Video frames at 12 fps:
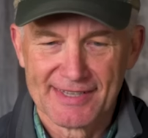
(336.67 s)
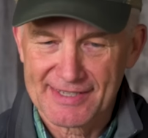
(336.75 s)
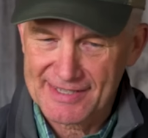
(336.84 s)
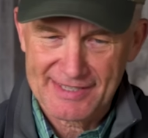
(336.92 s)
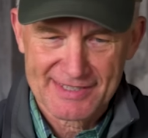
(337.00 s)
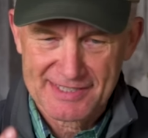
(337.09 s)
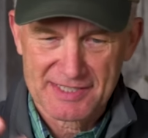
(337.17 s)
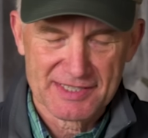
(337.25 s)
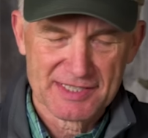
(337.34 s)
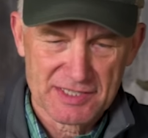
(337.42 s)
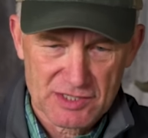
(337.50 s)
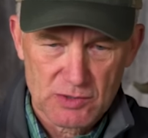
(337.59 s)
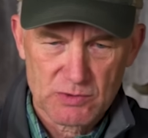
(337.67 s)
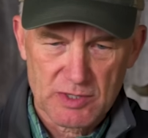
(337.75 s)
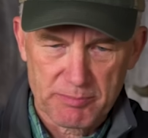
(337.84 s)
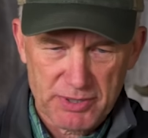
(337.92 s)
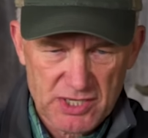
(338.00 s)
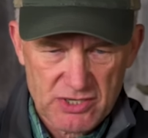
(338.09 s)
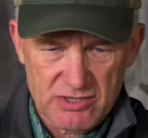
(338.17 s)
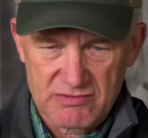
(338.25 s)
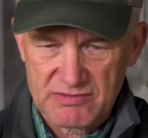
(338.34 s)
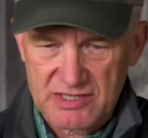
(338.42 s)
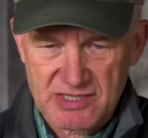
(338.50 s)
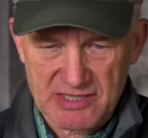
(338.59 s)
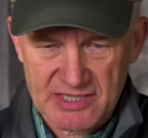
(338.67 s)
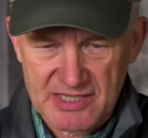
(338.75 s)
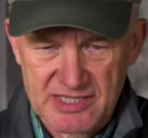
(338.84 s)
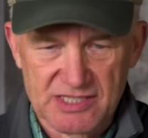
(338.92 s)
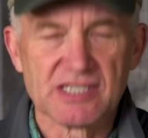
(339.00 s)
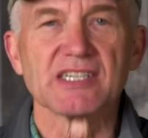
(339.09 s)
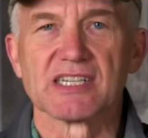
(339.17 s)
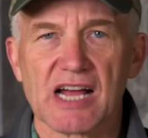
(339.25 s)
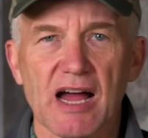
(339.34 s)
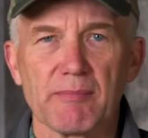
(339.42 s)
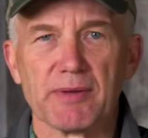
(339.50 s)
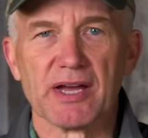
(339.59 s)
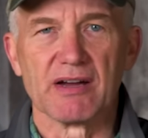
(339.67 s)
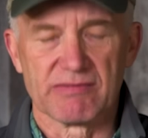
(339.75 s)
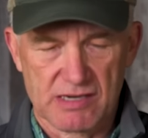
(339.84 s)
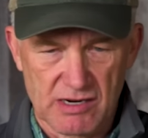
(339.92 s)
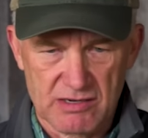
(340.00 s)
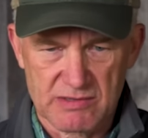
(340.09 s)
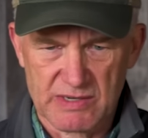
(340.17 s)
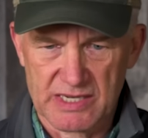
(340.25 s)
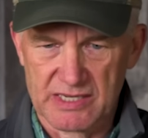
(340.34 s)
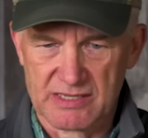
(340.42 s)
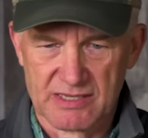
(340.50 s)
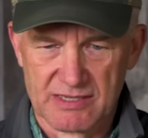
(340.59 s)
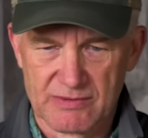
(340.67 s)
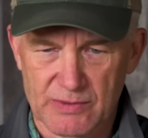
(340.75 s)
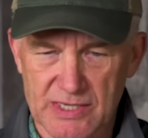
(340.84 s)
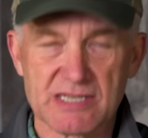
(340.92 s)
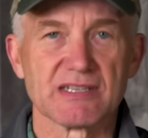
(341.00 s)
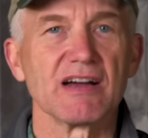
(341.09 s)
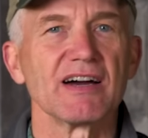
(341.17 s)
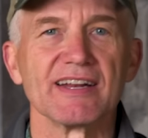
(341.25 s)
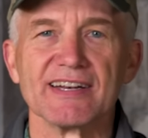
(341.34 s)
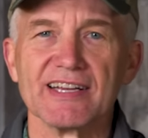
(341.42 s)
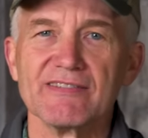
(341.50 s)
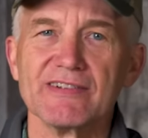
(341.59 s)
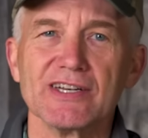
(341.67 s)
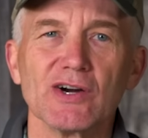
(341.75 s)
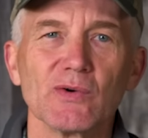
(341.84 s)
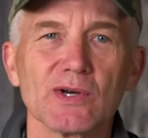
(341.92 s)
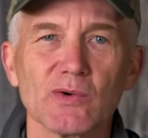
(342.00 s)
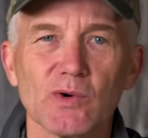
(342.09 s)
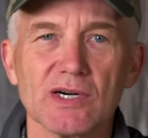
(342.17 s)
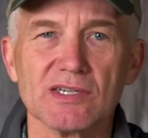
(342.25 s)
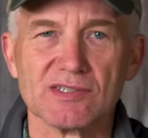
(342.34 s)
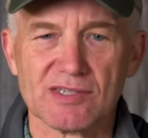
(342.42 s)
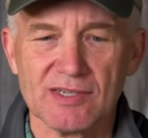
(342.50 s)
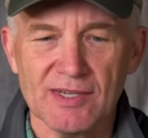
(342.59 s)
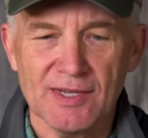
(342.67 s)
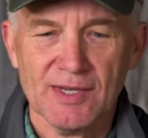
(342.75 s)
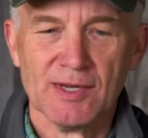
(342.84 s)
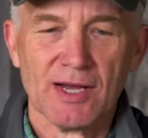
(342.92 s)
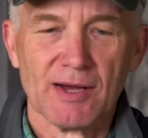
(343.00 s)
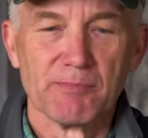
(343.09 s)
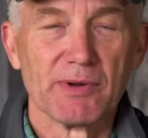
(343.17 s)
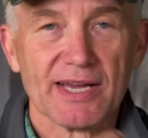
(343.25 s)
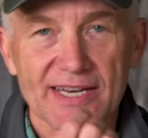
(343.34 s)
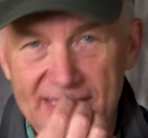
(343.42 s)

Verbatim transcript: And there, there was a picture of this thing, and it just caught me off guard when I when I saw it. I didn't even know what it was, but I